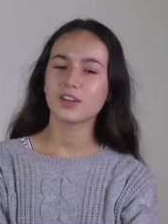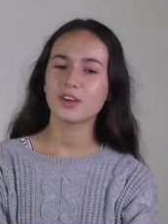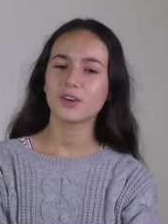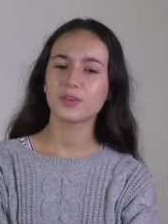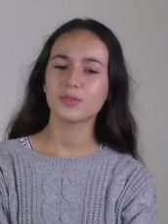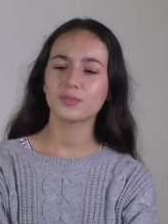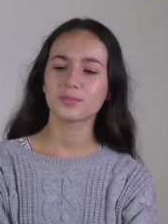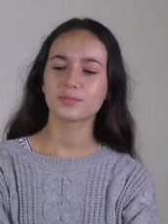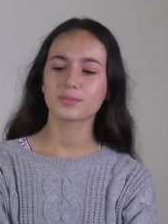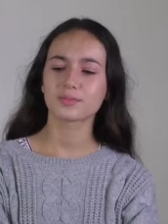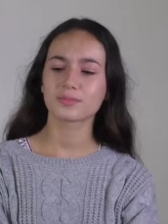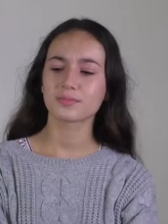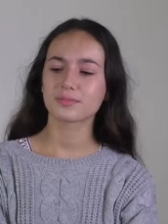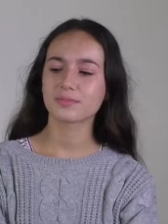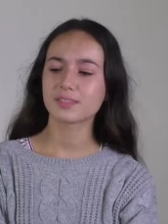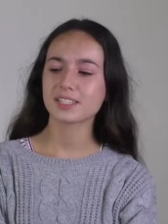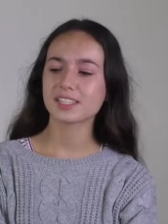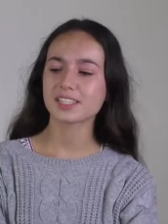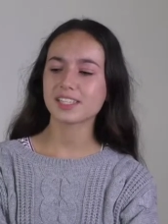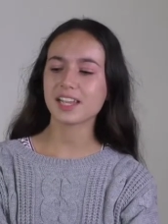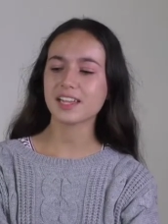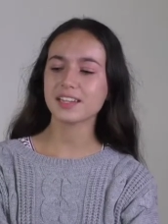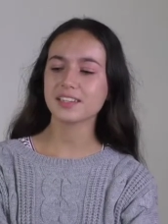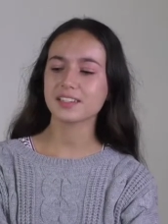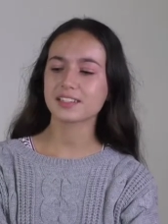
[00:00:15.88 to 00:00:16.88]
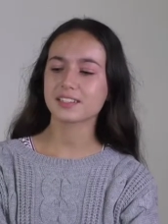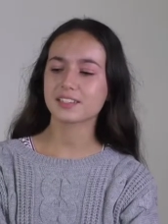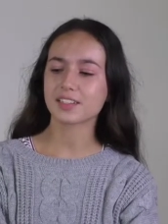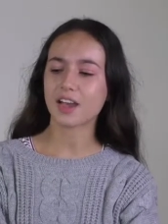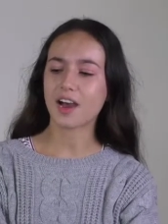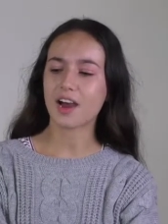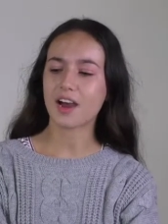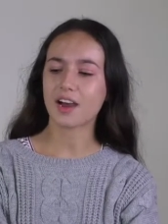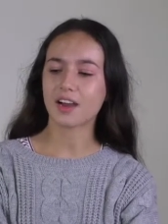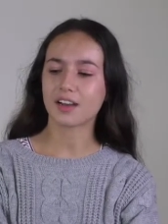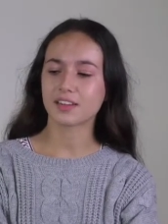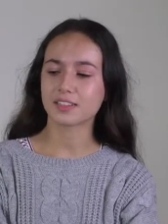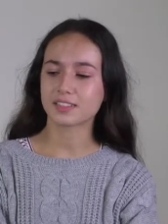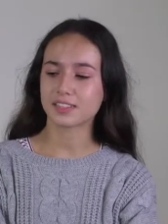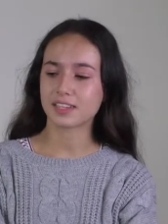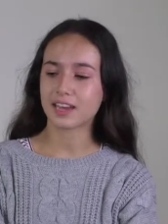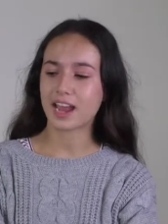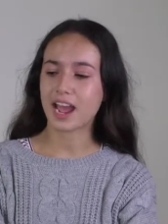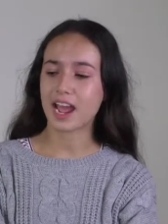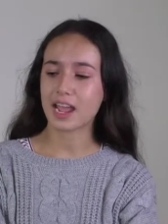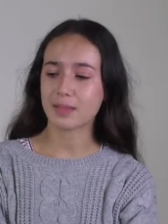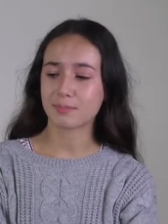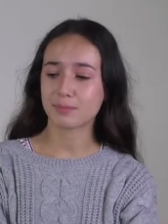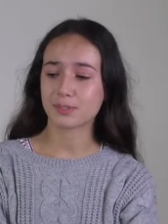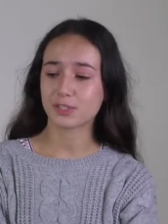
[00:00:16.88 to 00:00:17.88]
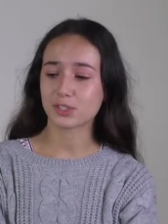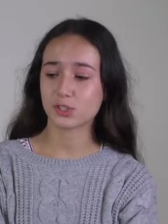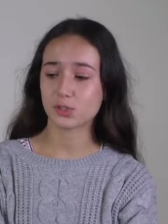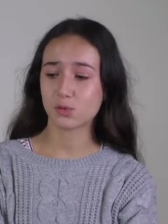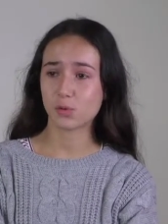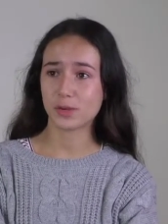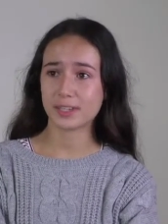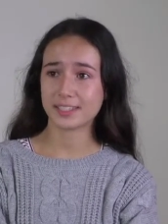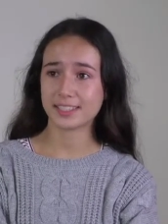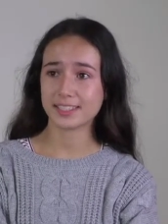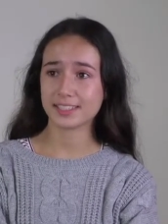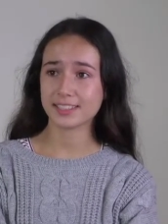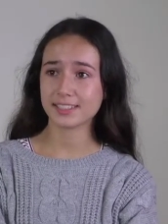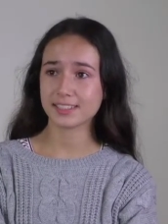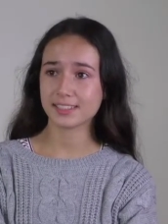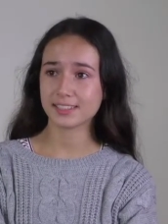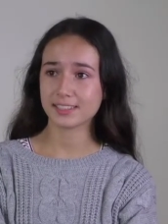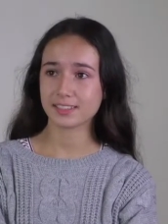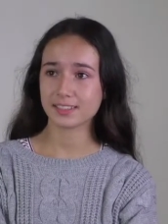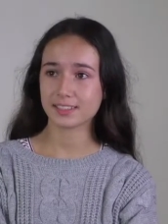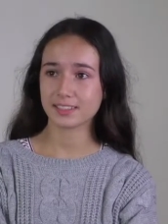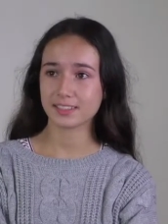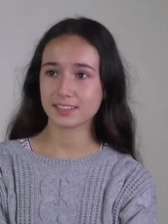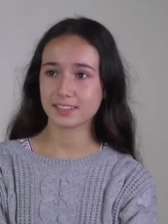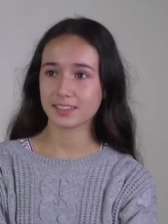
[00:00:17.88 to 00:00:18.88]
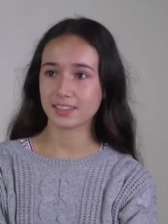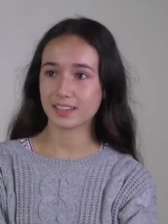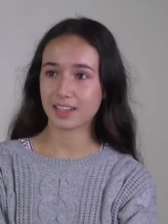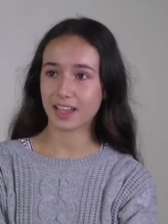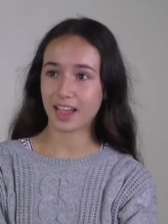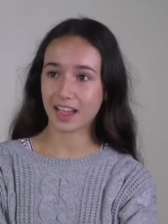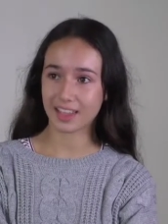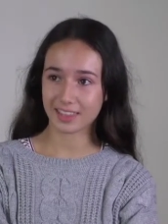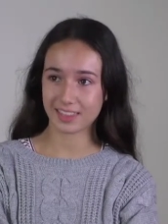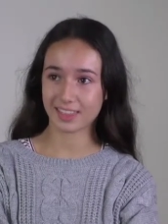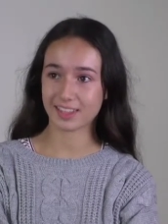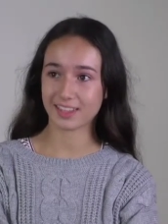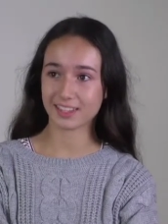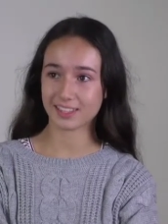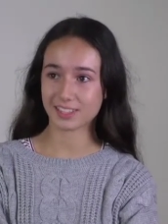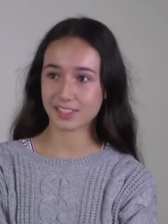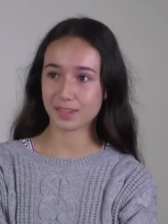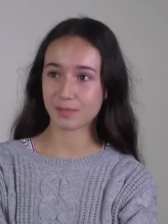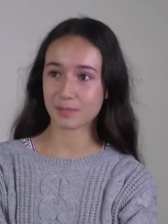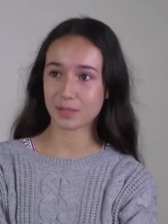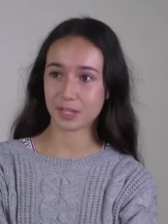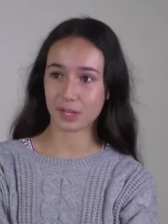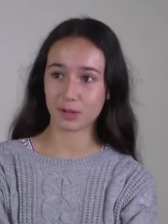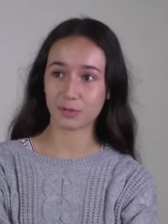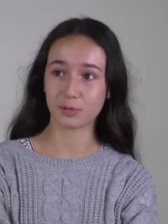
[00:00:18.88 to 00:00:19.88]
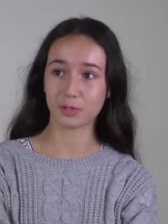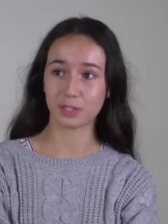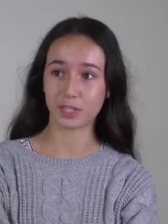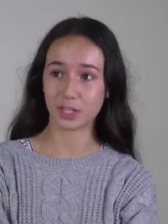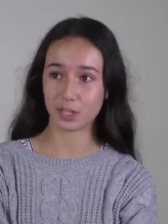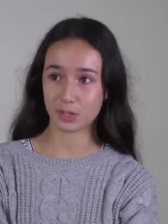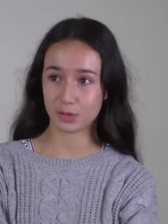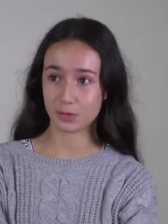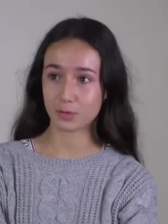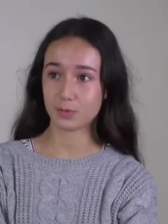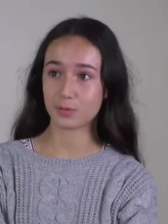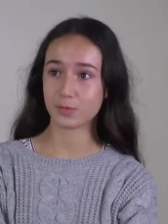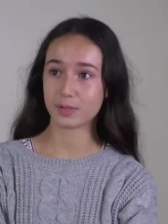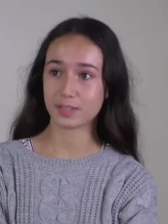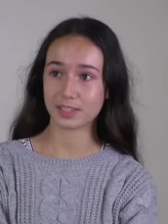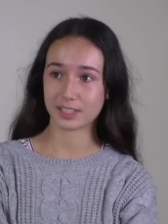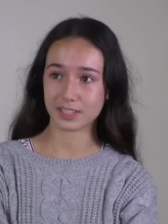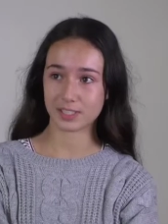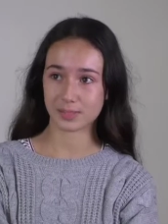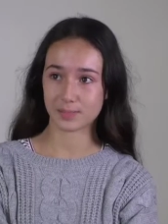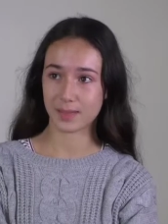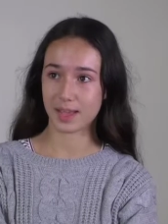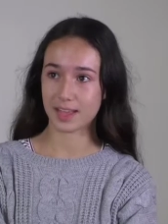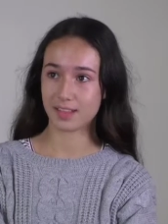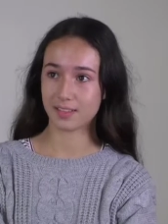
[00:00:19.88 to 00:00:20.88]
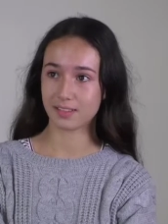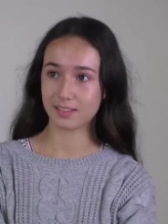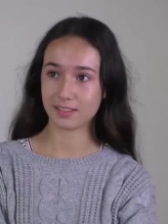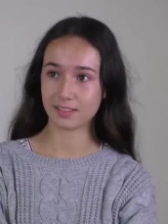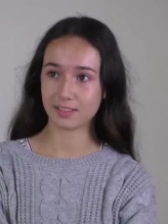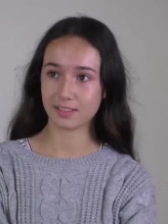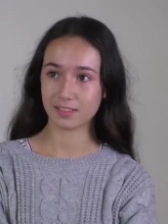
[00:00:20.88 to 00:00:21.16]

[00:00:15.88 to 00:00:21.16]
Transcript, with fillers: You know, it's like dogs and high-pitched noises. I think it's something only you can smell.